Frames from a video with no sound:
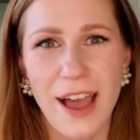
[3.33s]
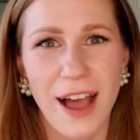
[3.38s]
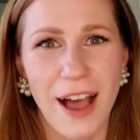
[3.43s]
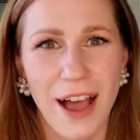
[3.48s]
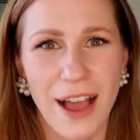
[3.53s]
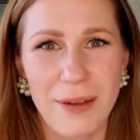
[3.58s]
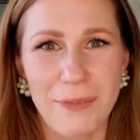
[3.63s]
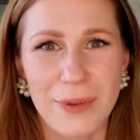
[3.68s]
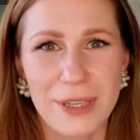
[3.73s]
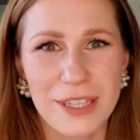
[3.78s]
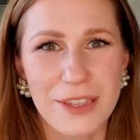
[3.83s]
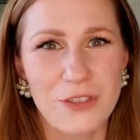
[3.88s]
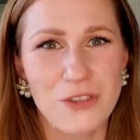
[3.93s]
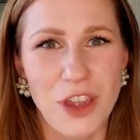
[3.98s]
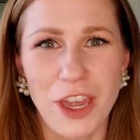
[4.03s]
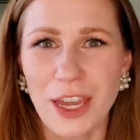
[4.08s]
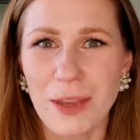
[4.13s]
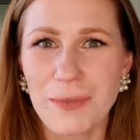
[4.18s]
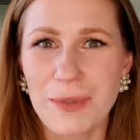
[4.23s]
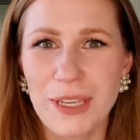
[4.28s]
I'm Mrs.
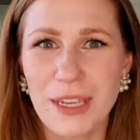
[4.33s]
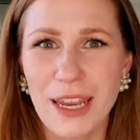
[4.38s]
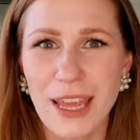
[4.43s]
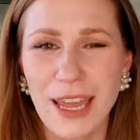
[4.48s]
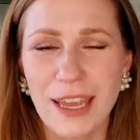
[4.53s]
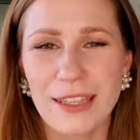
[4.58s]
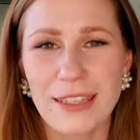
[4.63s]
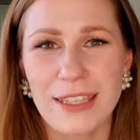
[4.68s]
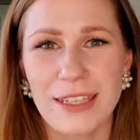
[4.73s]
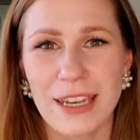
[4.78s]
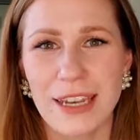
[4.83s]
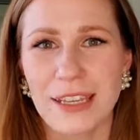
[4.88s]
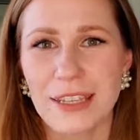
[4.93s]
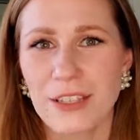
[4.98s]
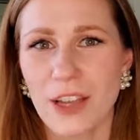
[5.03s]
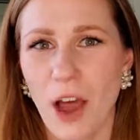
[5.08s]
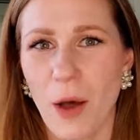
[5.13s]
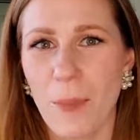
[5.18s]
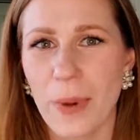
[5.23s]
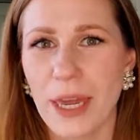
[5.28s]
Jacobson and today's
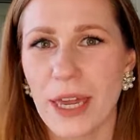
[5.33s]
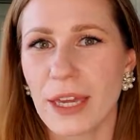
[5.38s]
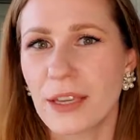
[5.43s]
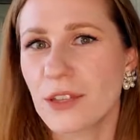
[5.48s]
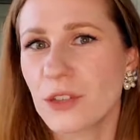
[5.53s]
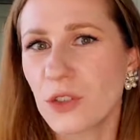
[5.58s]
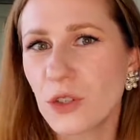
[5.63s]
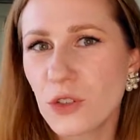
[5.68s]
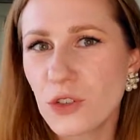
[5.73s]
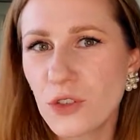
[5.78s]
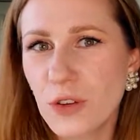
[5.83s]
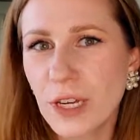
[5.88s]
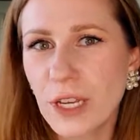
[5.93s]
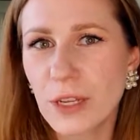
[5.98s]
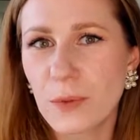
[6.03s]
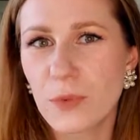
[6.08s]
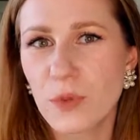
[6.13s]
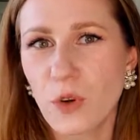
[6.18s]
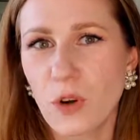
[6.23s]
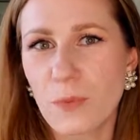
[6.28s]
topic is nutrient
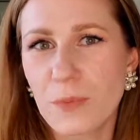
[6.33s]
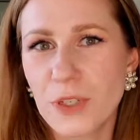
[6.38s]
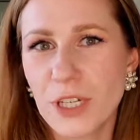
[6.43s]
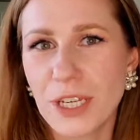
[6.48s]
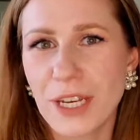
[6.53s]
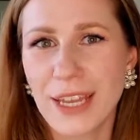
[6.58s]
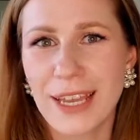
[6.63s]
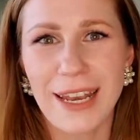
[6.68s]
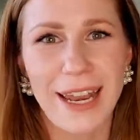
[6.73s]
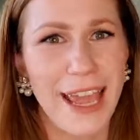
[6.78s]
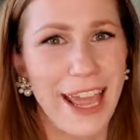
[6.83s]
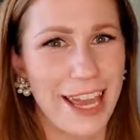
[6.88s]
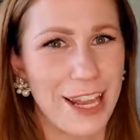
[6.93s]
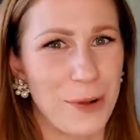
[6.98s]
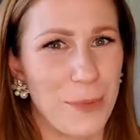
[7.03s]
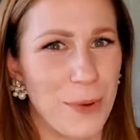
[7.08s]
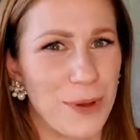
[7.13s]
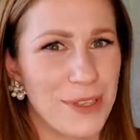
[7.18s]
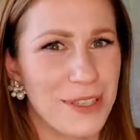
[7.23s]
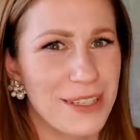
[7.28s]
absorption in
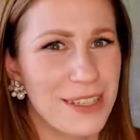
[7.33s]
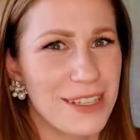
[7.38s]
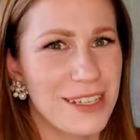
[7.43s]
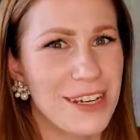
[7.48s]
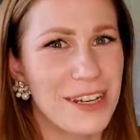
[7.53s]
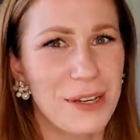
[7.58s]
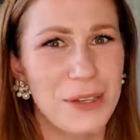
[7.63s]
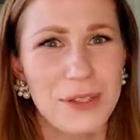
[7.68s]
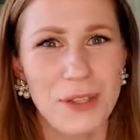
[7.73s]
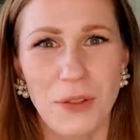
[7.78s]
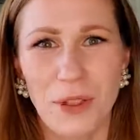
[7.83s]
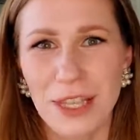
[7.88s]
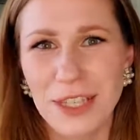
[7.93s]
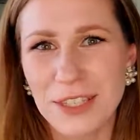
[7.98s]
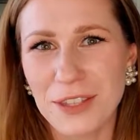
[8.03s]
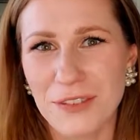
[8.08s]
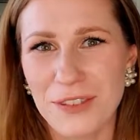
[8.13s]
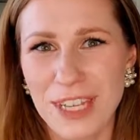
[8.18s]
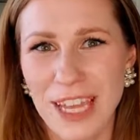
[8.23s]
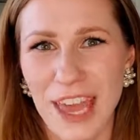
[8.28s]
animals. So let's
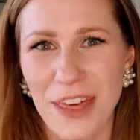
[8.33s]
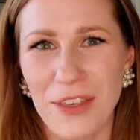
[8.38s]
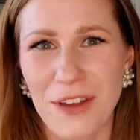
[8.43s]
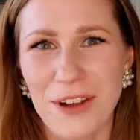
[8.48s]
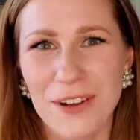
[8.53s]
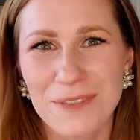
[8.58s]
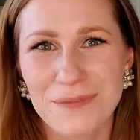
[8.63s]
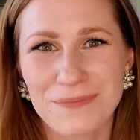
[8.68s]
learn together.